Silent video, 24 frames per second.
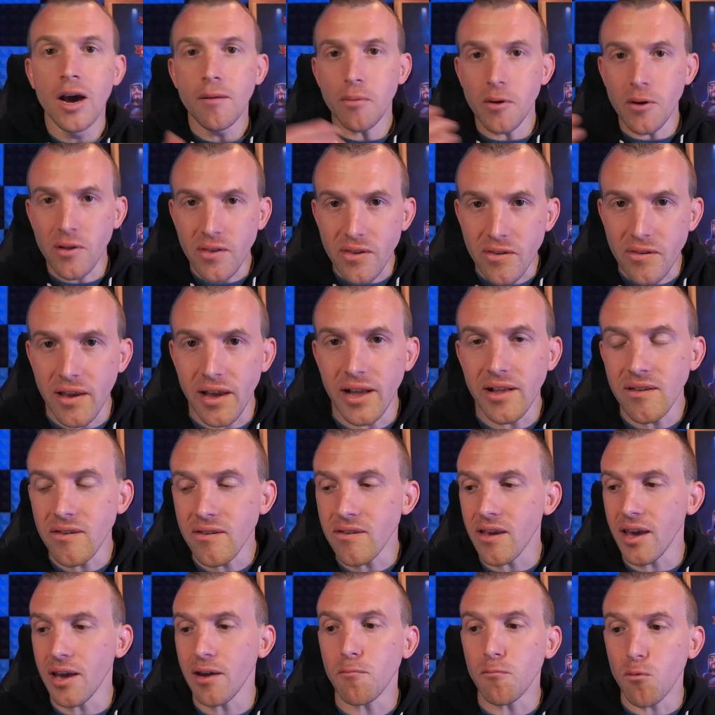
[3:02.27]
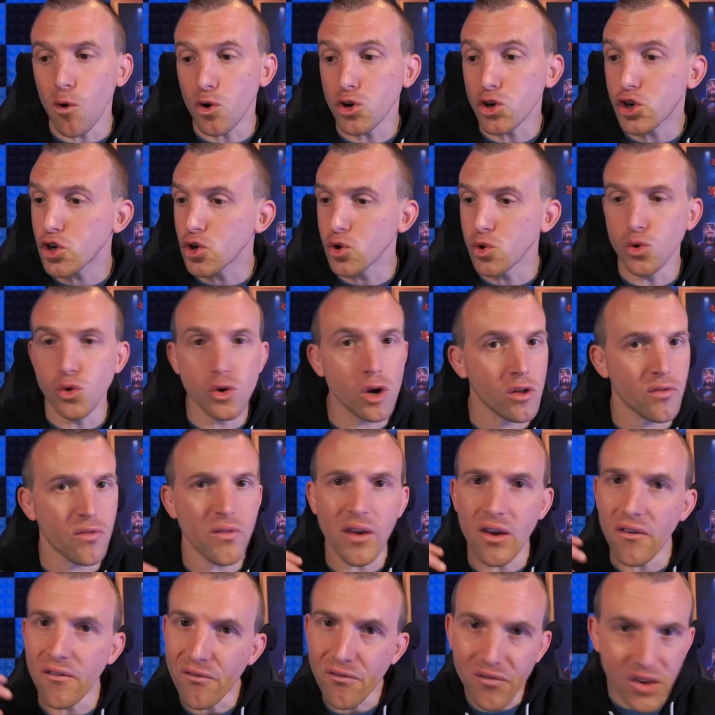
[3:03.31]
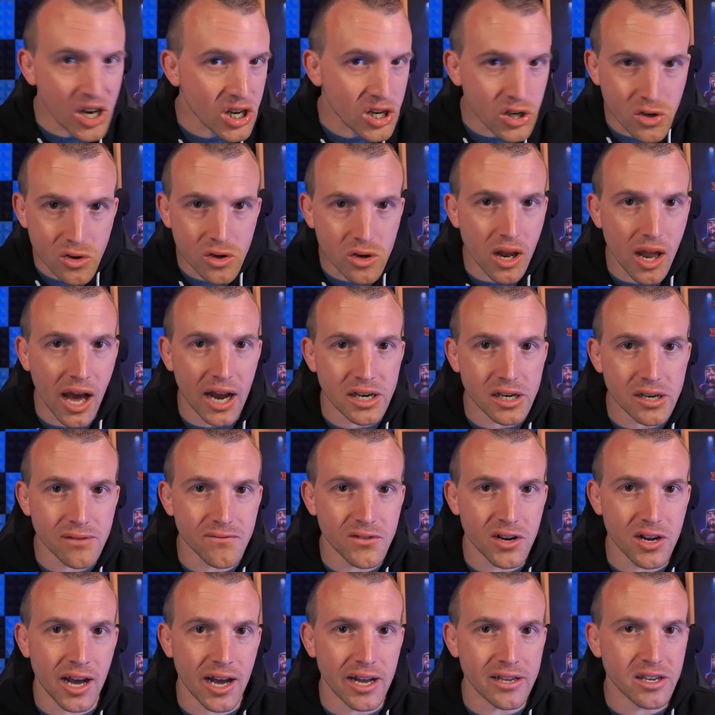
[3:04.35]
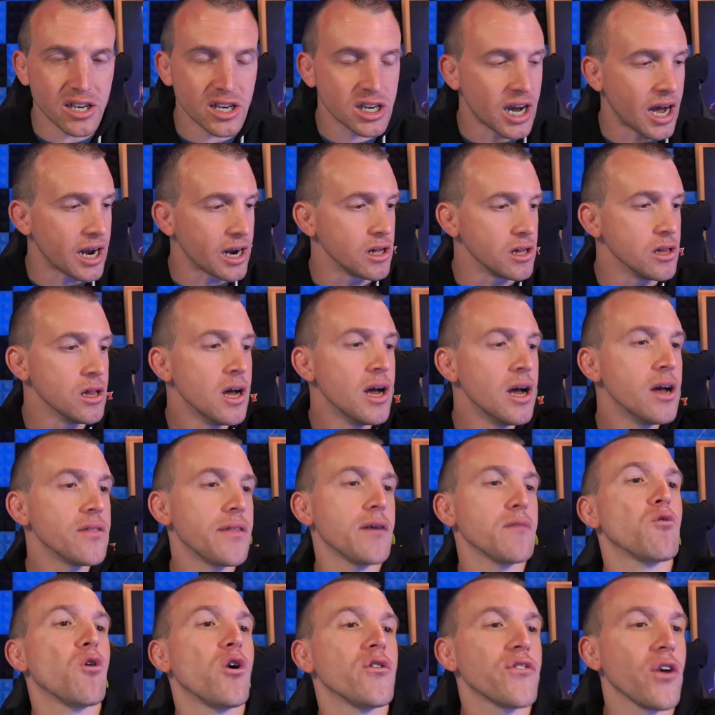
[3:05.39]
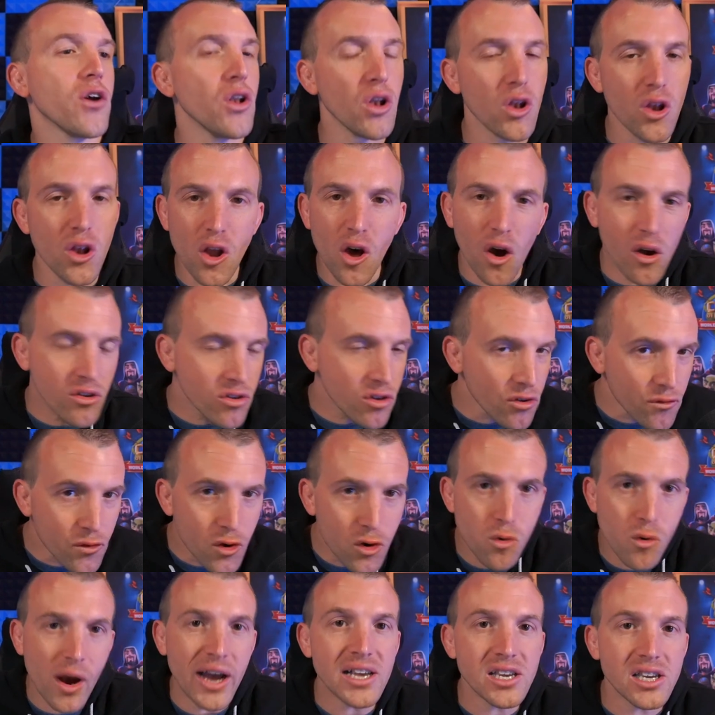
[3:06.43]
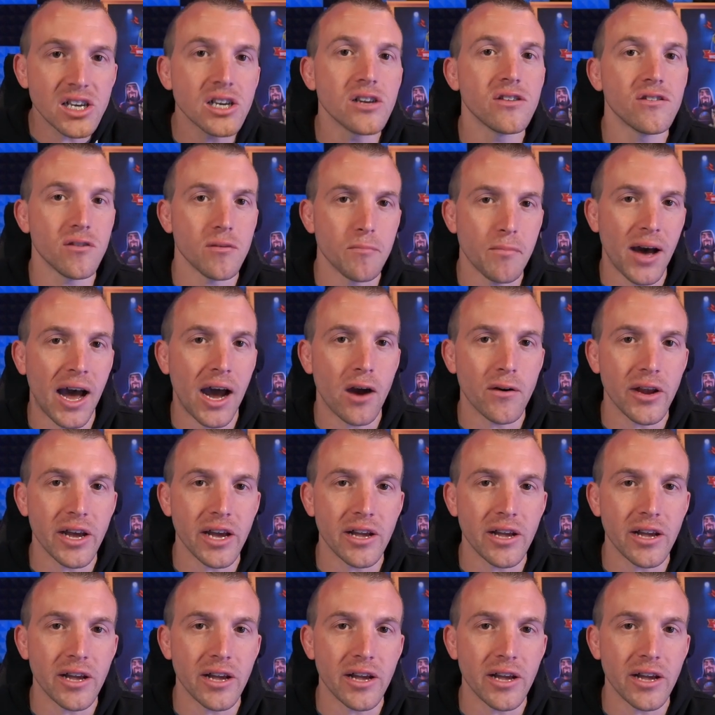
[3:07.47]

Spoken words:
But since it was shown on the official Clash of Clans channel, there was a lot of questions about